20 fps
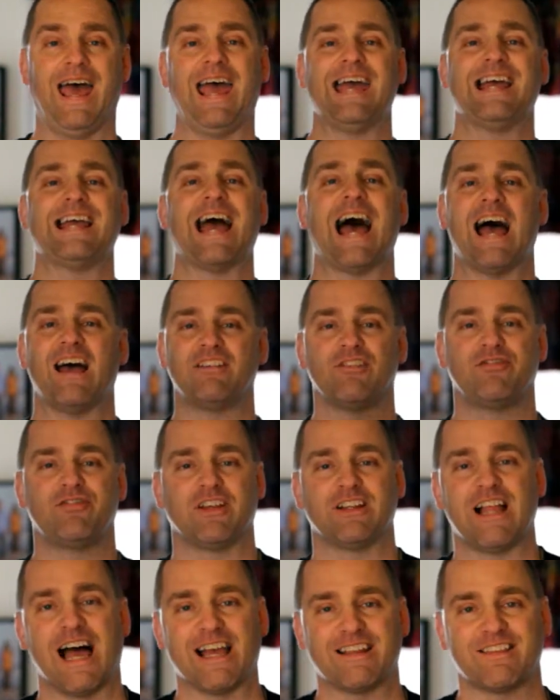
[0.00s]
Guys, if you
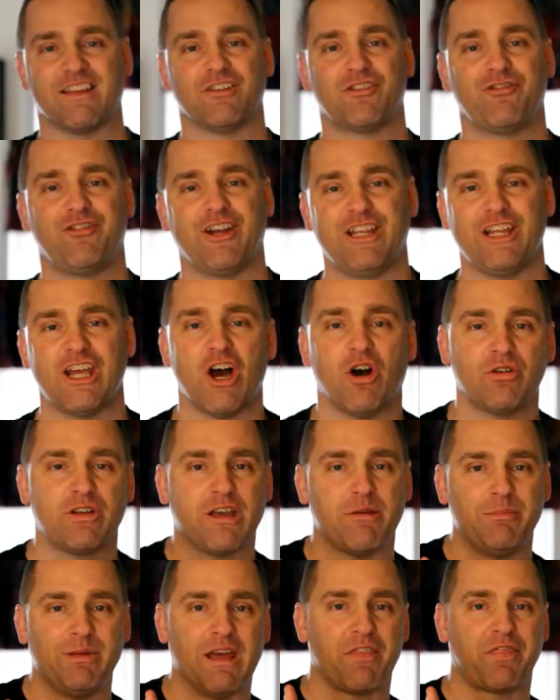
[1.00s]
like this video, give
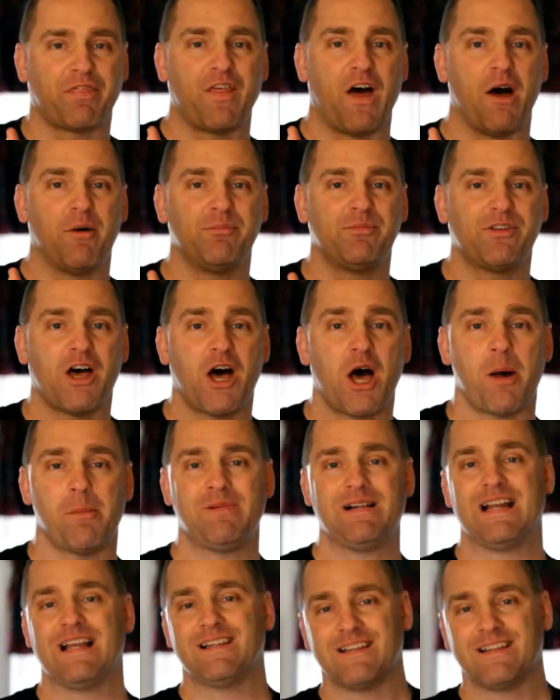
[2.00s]
me a thumbs up,